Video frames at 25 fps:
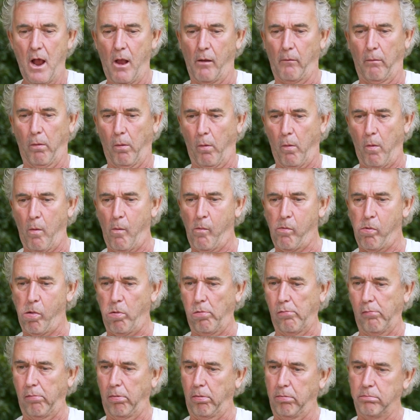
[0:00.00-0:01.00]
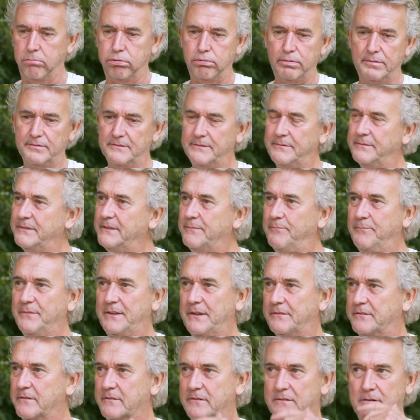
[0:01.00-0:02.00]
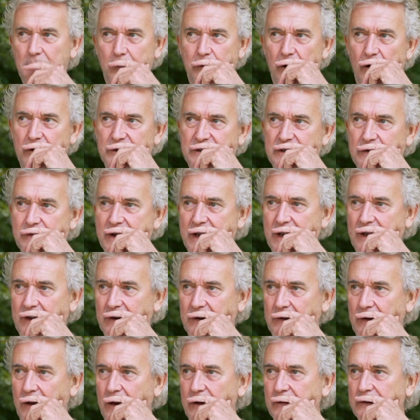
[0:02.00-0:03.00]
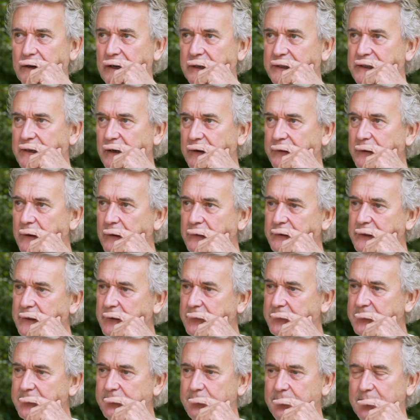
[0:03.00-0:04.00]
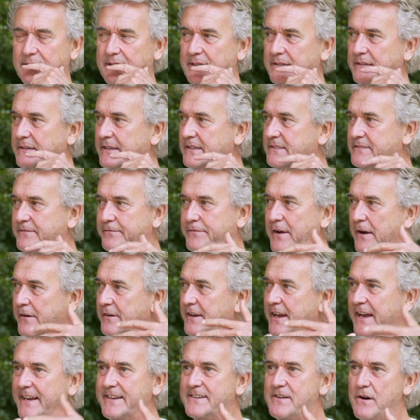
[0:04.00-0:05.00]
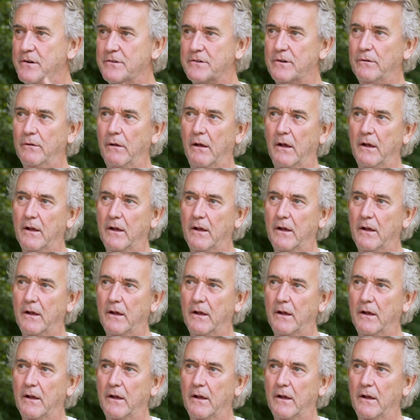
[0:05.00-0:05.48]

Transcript: The trombones are making low glissandos. It's very atonal,